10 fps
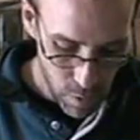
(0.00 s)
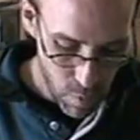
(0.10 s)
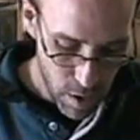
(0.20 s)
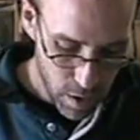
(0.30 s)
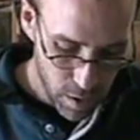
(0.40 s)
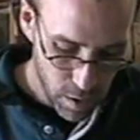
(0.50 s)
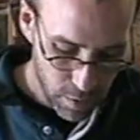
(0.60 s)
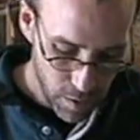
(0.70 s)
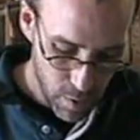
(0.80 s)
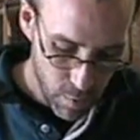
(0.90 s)
You want to
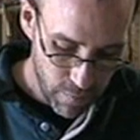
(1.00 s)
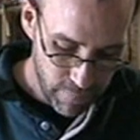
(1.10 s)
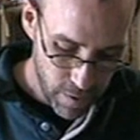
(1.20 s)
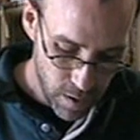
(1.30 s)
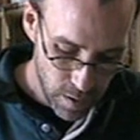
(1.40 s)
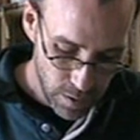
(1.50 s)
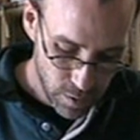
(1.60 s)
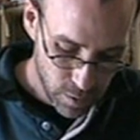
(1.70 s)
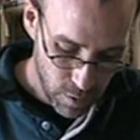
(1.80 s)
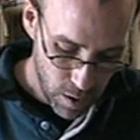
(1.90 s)
cut that one
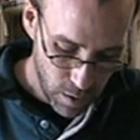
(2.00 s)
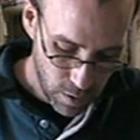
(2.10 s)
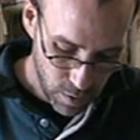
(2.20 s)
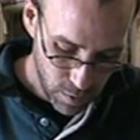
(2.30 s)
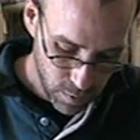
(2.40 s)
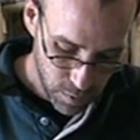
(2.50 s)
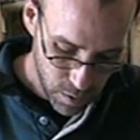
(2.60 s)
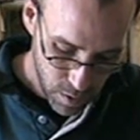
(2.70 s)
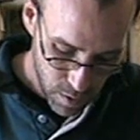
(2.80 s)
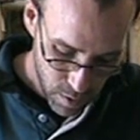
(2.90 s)
fairly straight
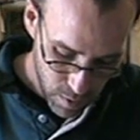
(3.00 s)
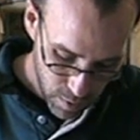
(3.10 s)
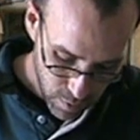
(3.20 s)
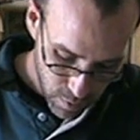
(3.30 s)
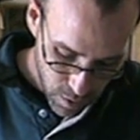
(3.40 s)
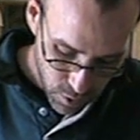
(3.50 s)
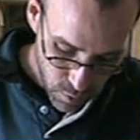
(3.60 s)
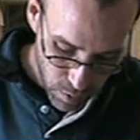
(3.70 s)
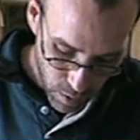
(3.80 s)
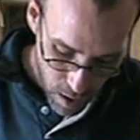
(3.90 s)
because
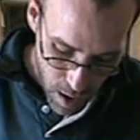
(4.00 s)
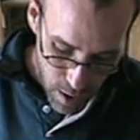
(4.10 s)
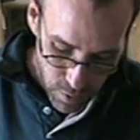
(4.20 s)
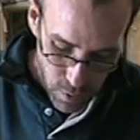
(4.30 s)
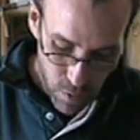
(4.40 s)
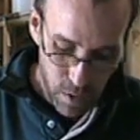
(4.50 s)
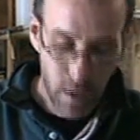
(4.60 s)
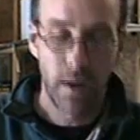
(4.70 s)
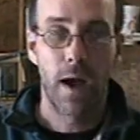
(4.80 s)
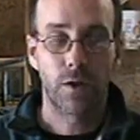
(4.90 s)
that's where the eye is
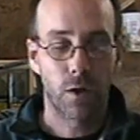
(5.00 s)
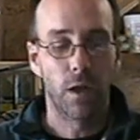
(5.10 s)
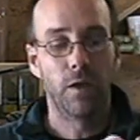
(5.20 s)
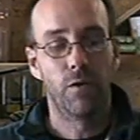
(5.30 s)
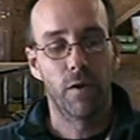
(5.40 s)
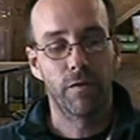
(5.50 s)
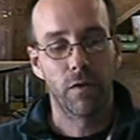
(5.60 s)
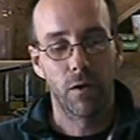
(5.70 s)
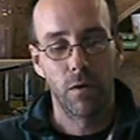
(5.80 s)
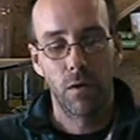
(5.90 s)
going to naturally
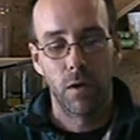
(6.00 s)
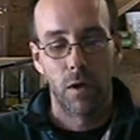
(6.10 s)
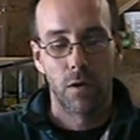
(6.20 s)
drift to.